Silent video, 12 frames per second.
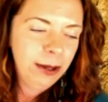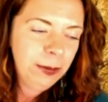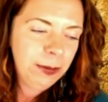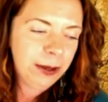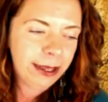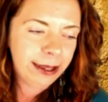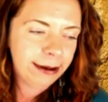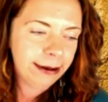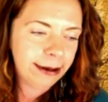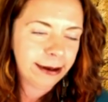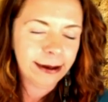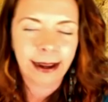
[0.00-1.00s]
but
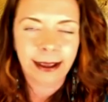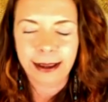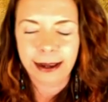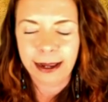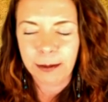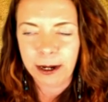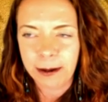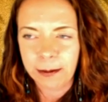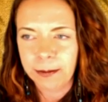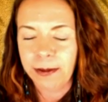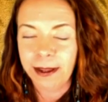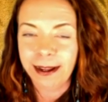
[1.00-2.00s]
I like M&M.
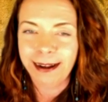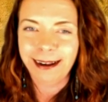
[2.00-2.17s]
But